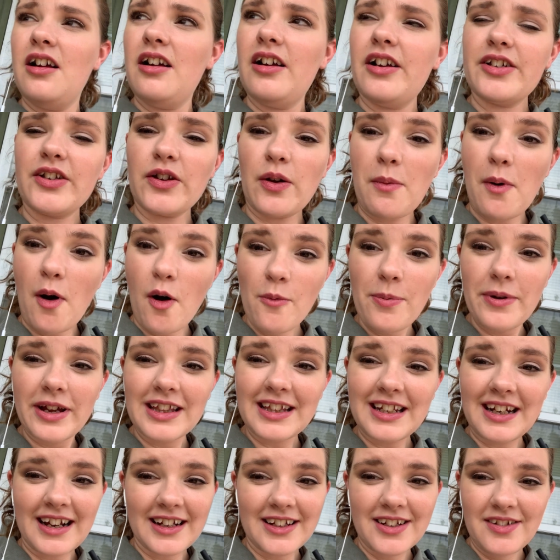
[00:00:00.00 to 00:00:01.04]
So I'm hoping
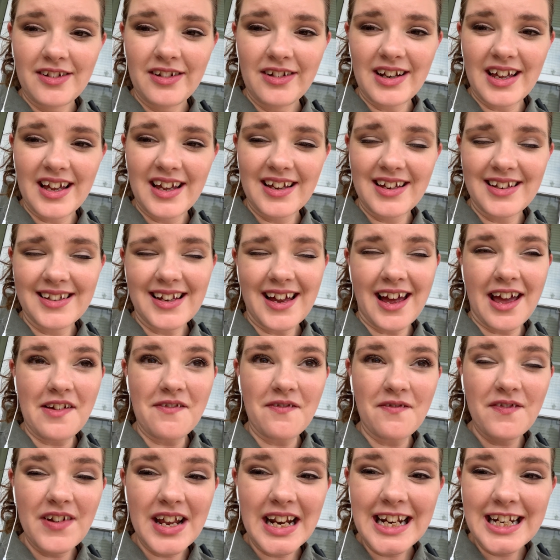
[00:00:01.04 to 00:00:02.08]
the next few days I
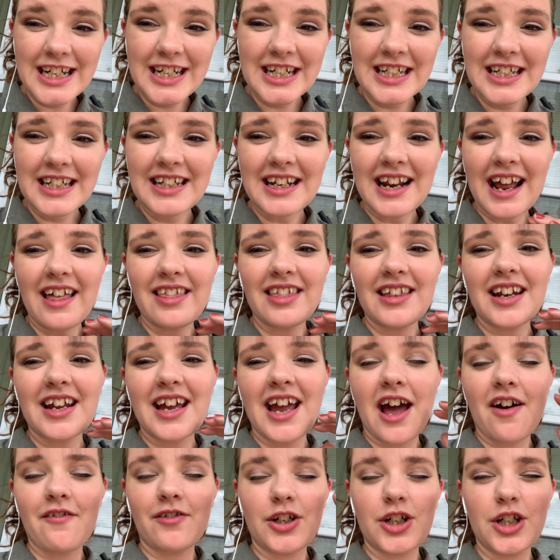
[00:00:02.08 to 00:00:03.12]
finish it and then I
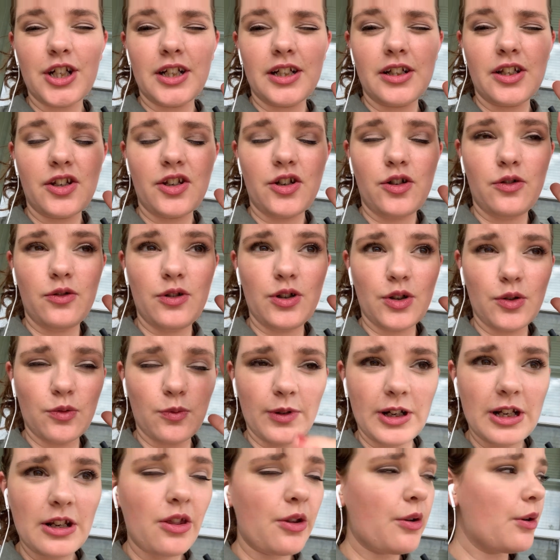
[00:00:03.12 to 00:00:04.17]
have a chance to just
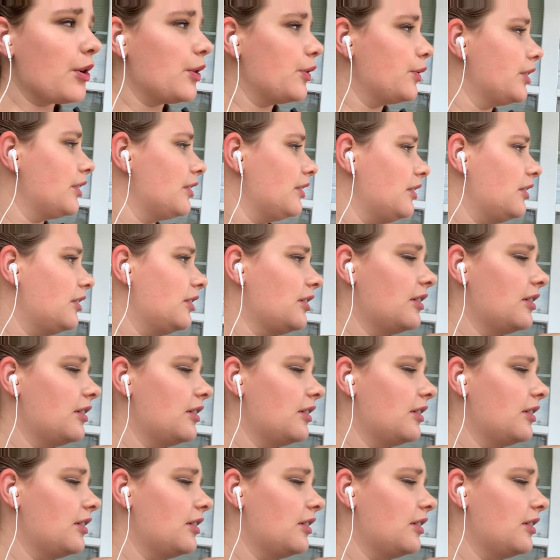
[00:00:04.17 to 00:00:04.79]
read through it.